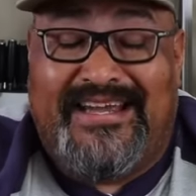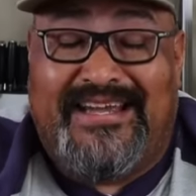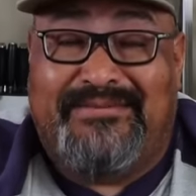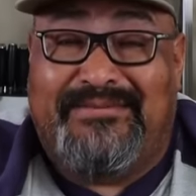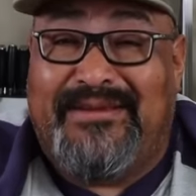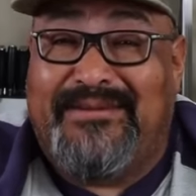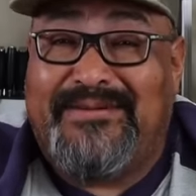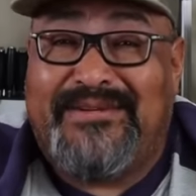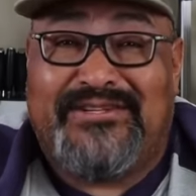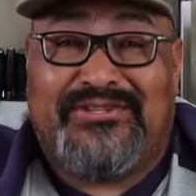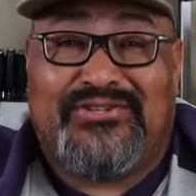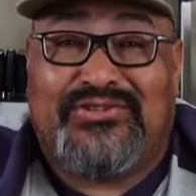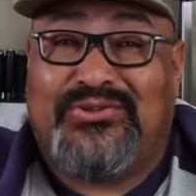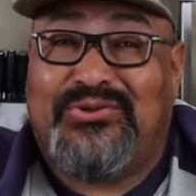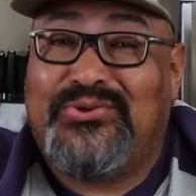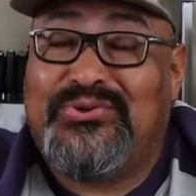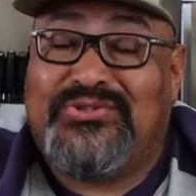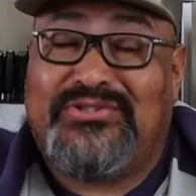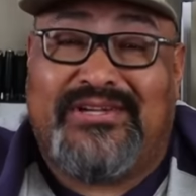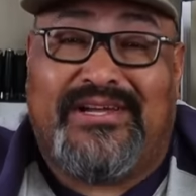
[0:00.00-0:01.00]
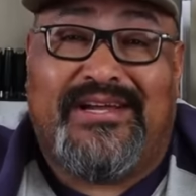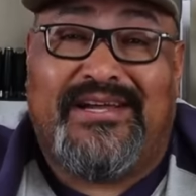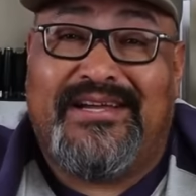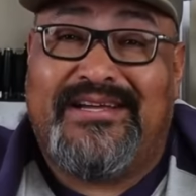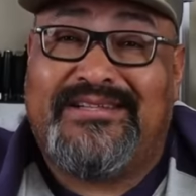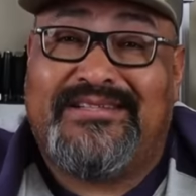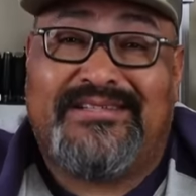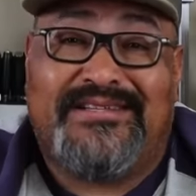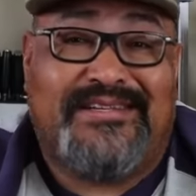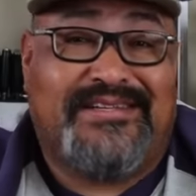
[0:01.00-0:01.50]
and maybe just 2
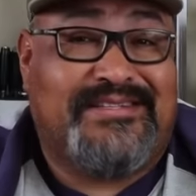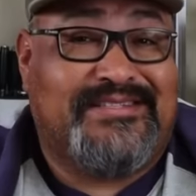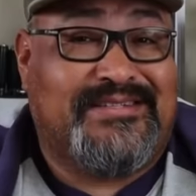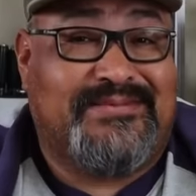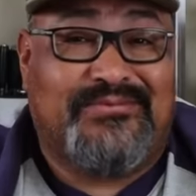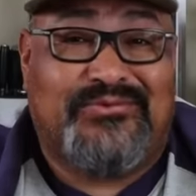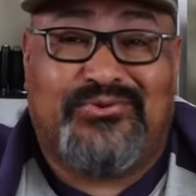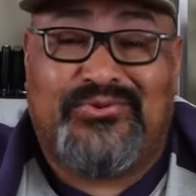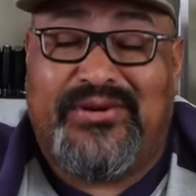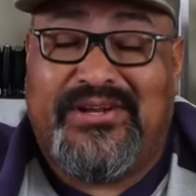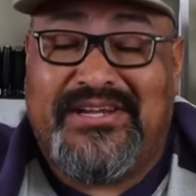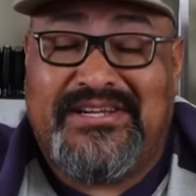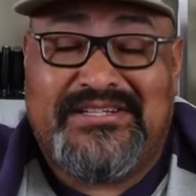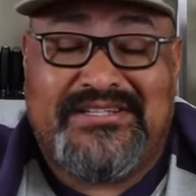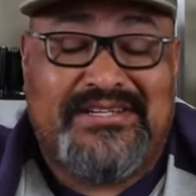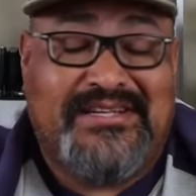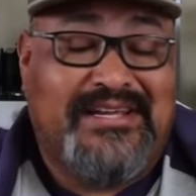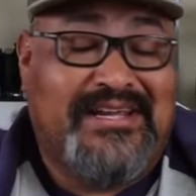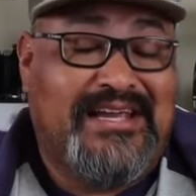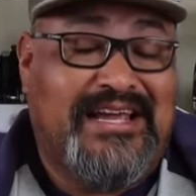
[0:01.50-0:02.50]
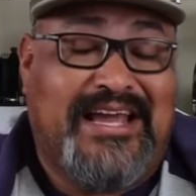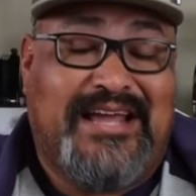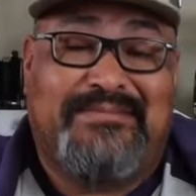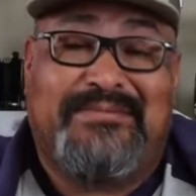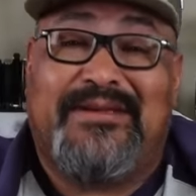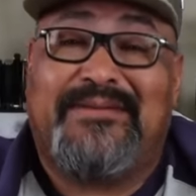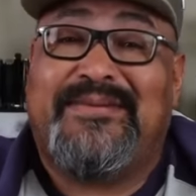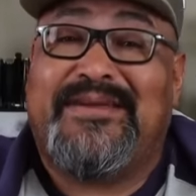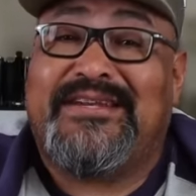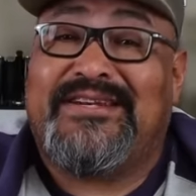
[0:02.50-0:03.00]
sides and some drinks
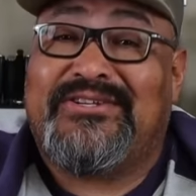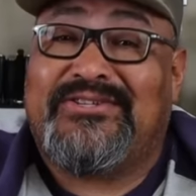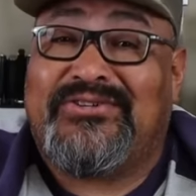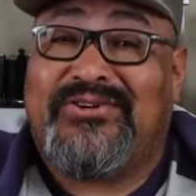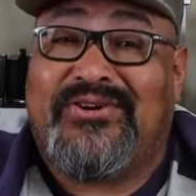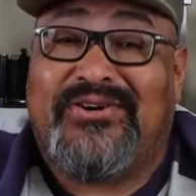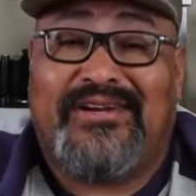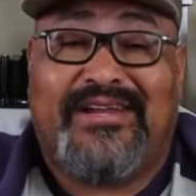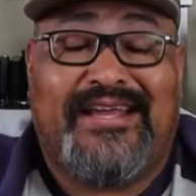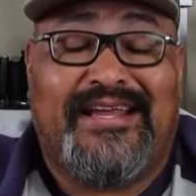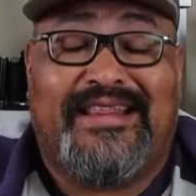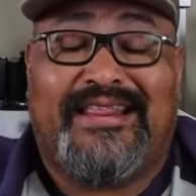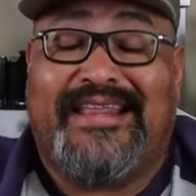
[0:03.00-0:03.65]
and maybe a dessert,